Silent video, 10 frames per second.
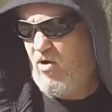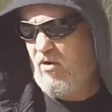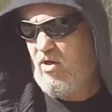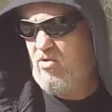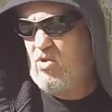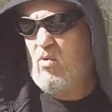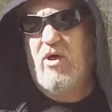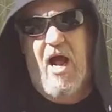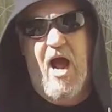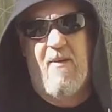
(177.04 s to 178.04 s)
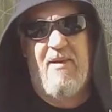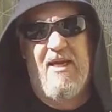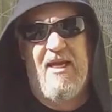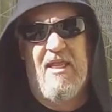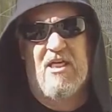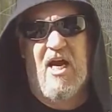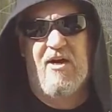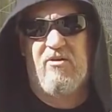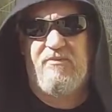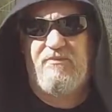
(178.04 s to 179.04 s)
you're going to use the word hoppy in the
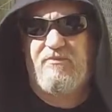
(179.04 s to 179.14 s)
title